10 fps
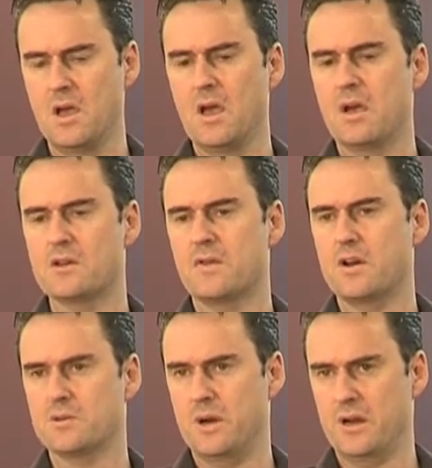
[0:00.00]
As far
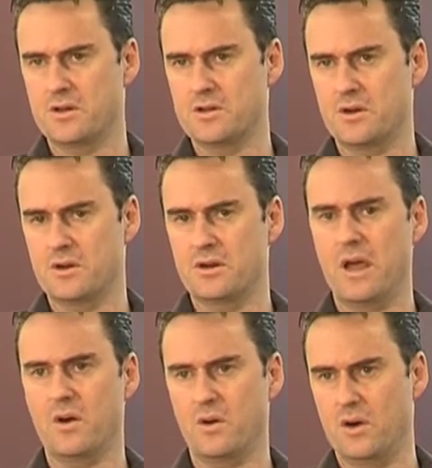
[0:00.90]
as we're concerned,
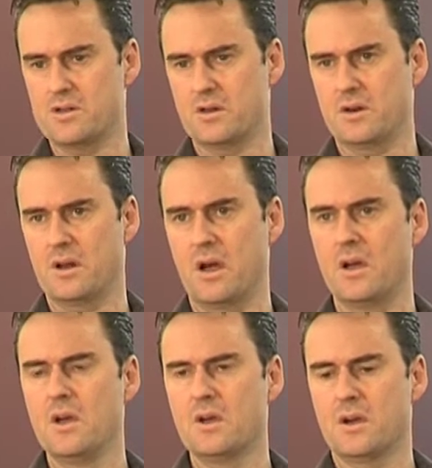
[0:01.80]
our guys
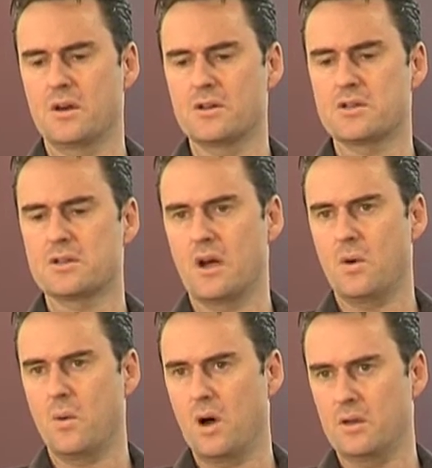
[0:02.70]
can just
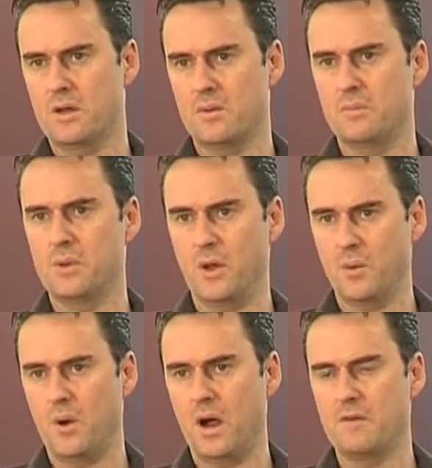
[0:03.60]
quietly plod
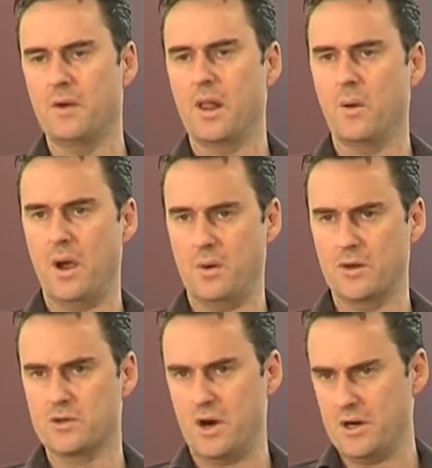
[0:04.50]
away, follow our
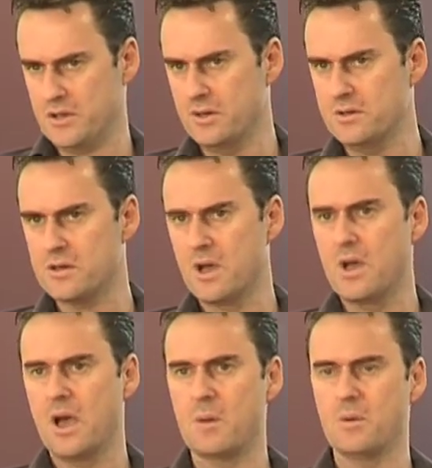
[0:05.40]
instructions,
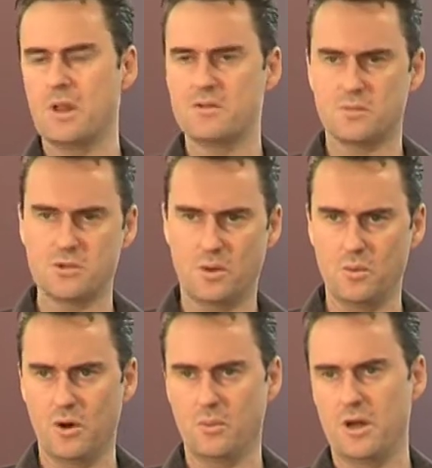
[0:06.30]
and we'll have some
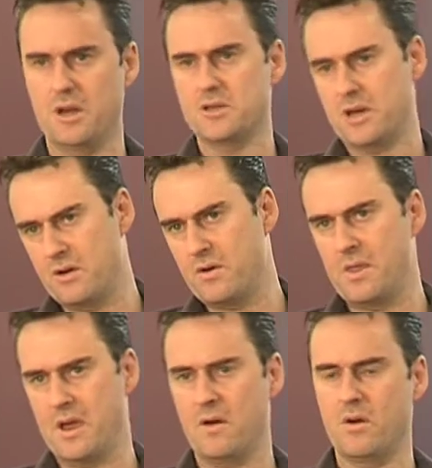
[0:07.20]
stop work meetings here
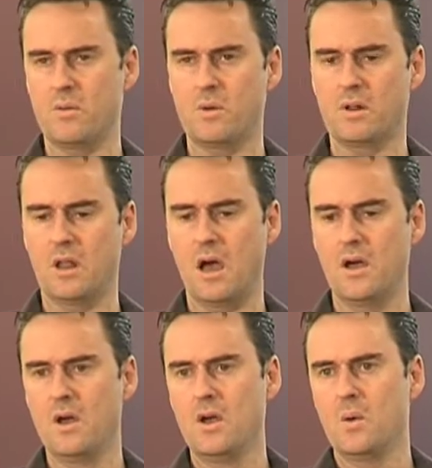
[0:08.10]
and there, and
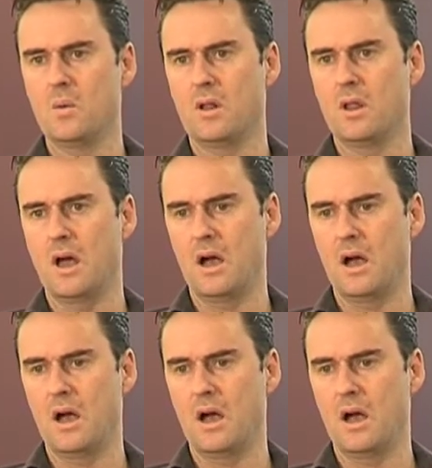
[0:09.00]
we'll